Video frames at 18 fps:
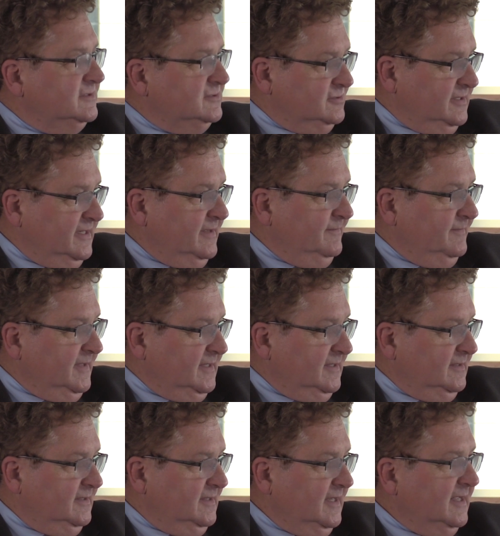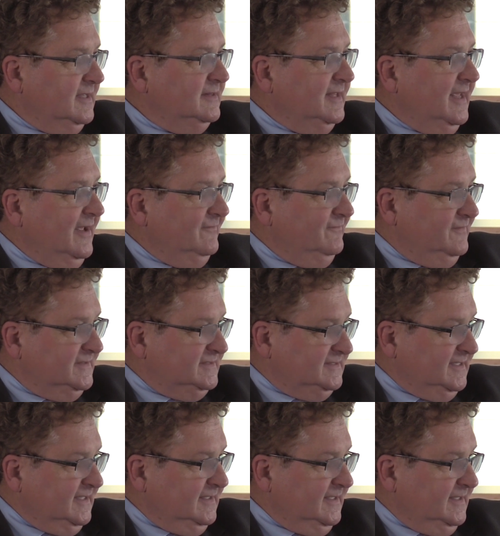the treatment in that
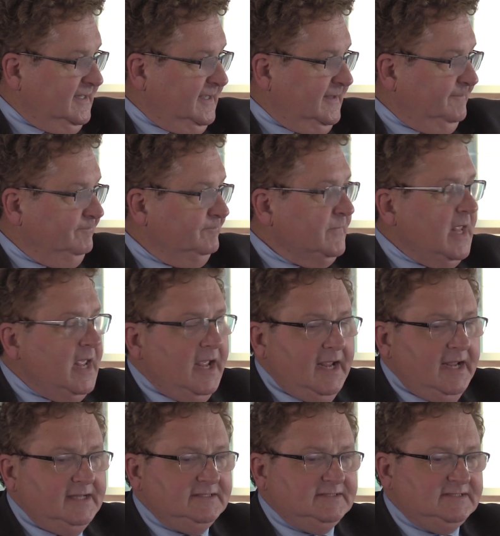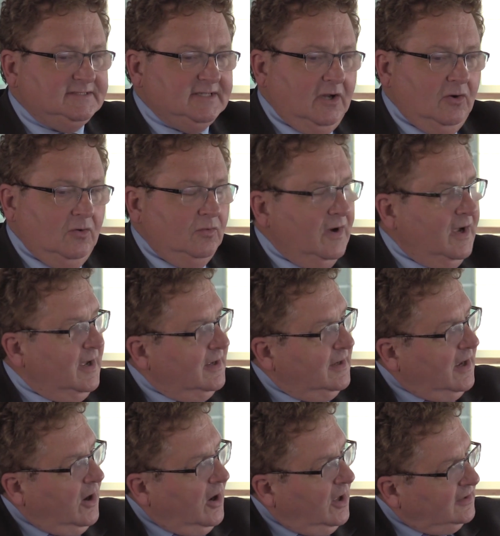facility. And so
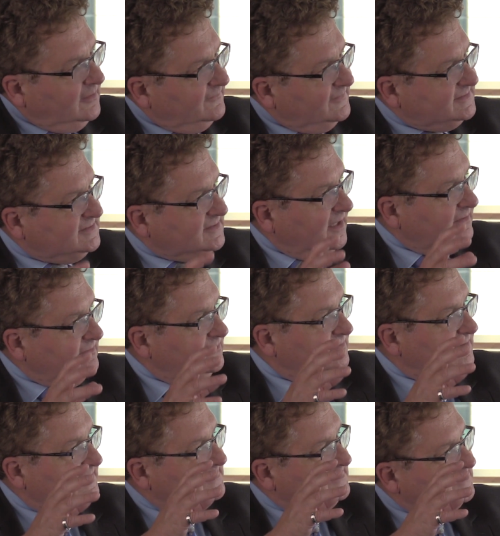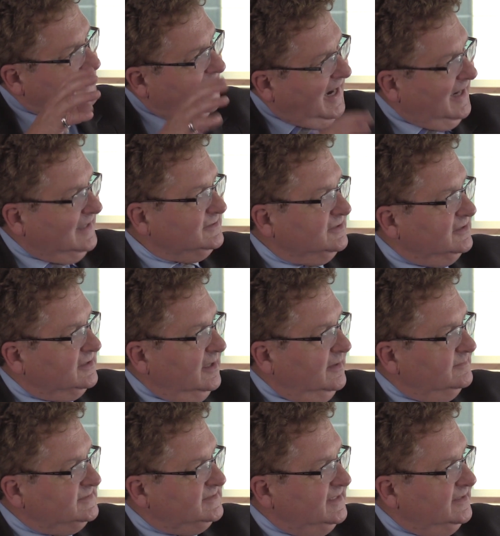all of a sudden this doctor
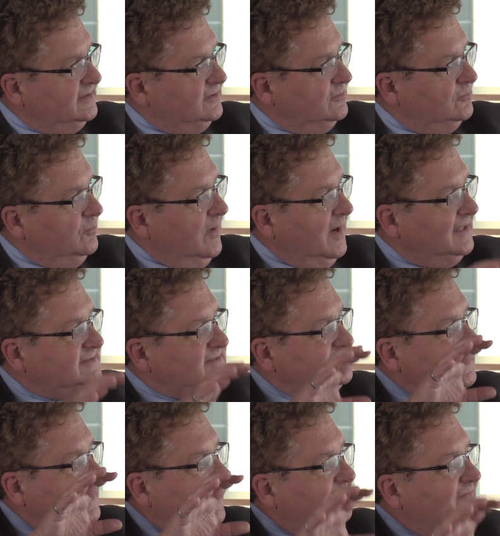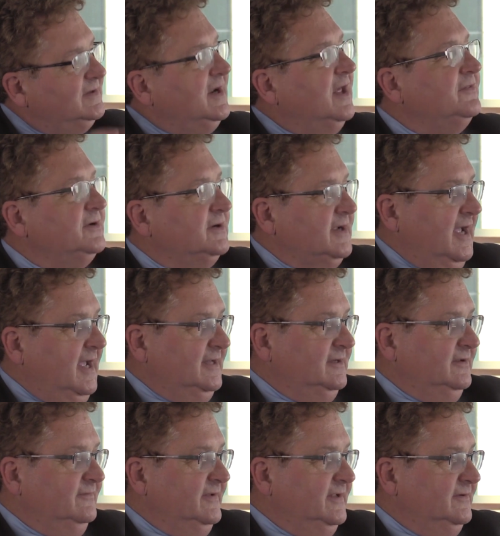comes in who wants to have another
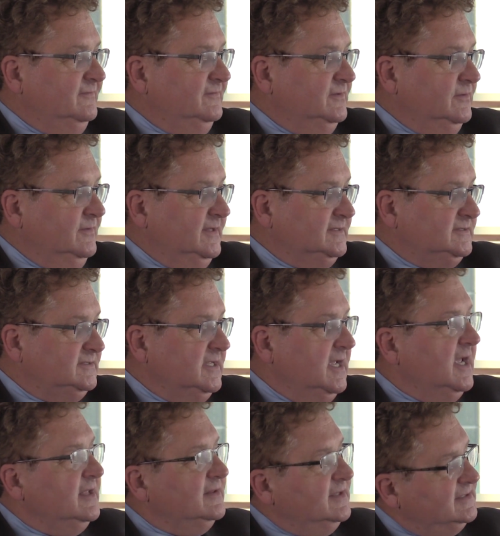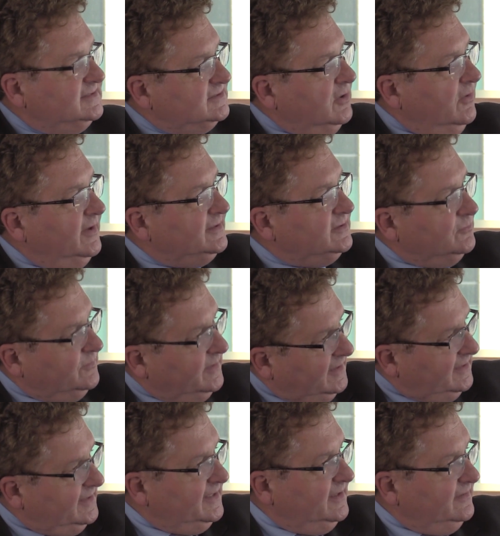kind of influence that's going to
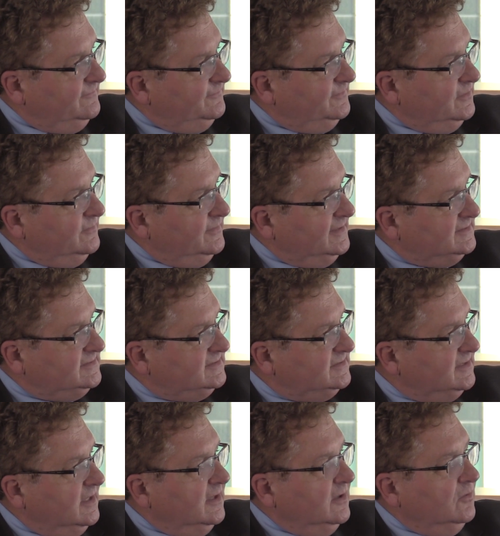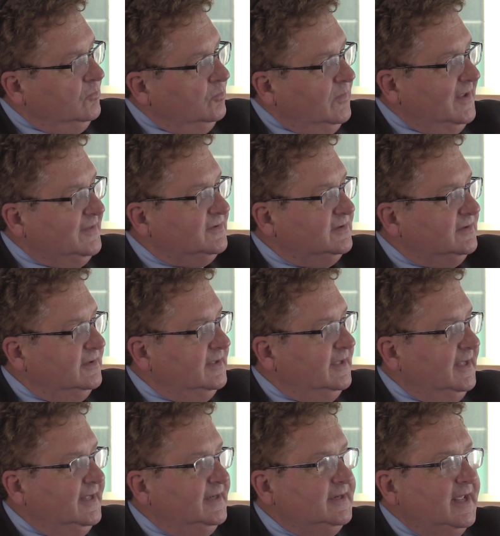really influence whether
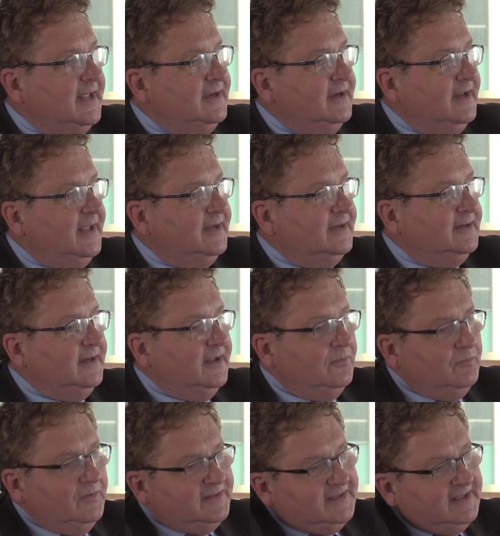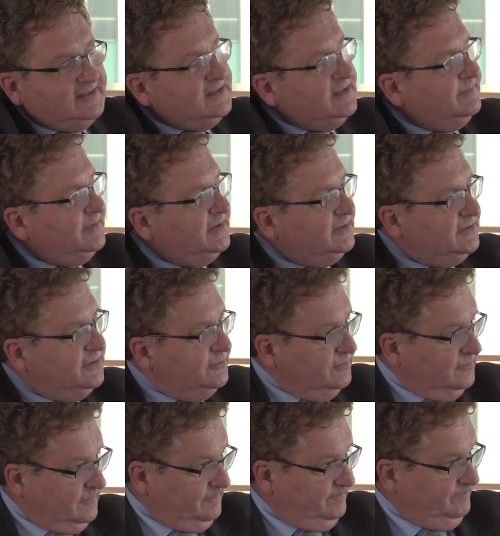and within the
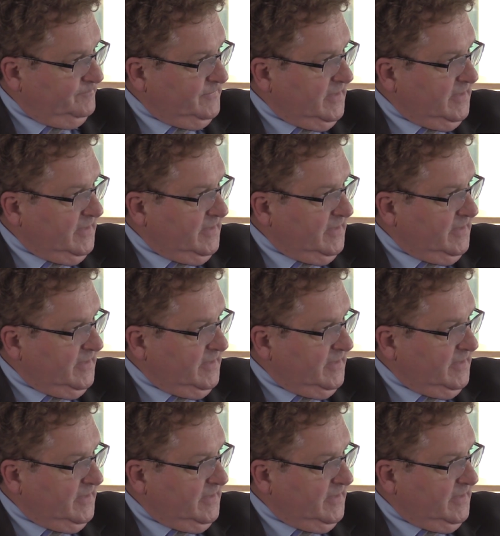milieu.